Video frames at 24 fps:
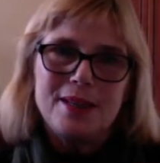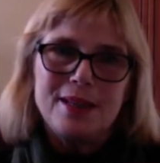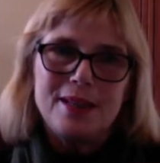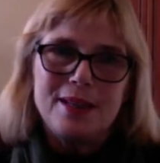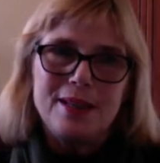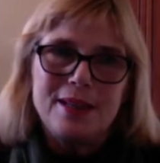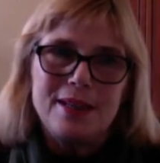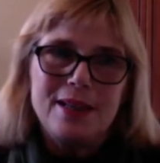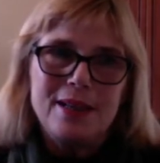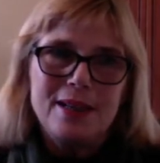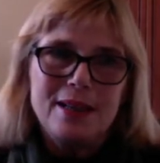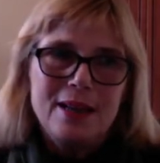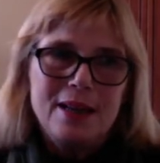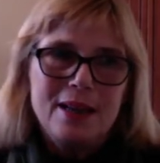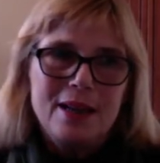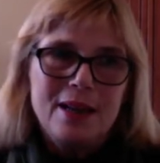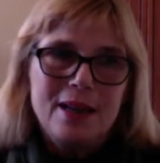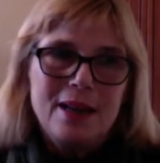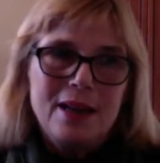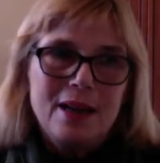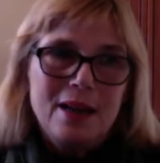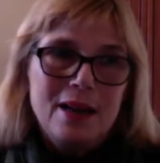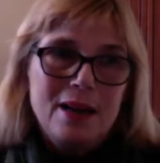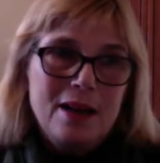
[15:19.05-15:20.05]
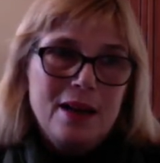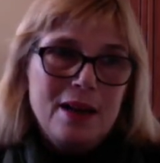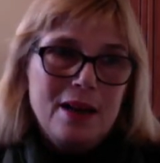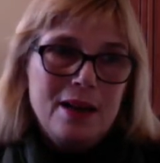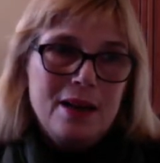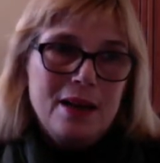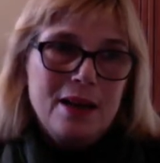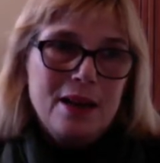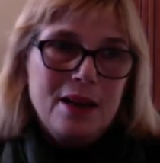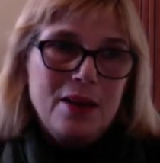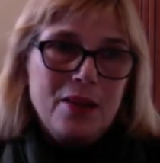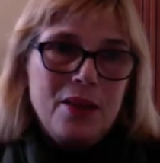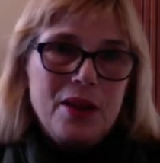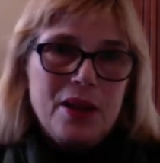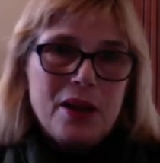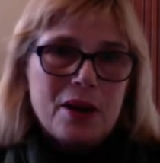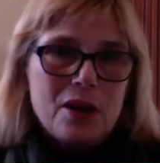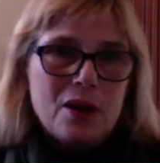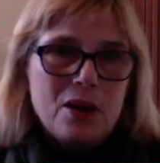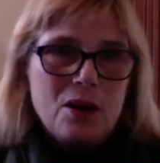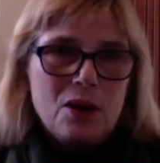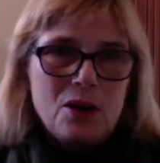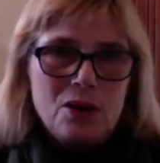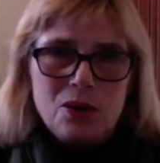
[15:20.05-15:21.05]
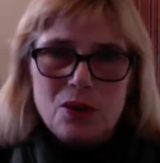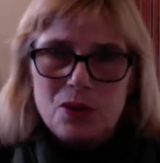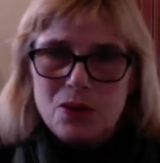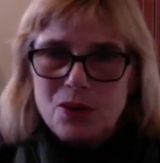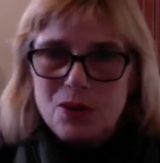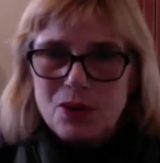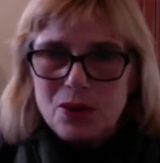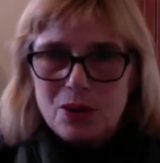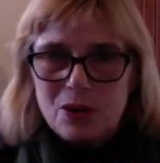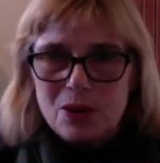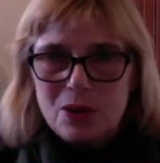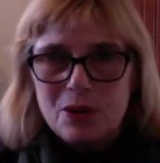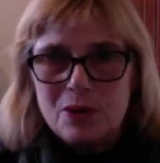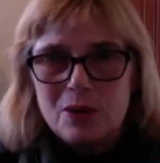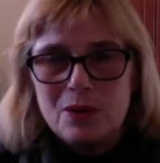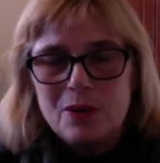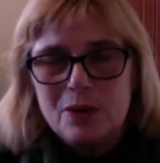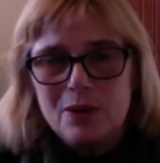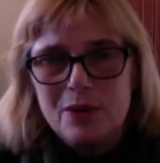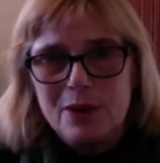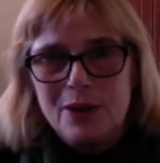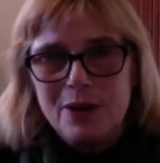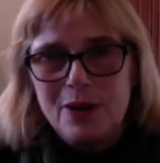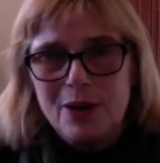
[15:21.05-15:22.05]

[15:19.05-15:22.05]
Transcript: in the occult, or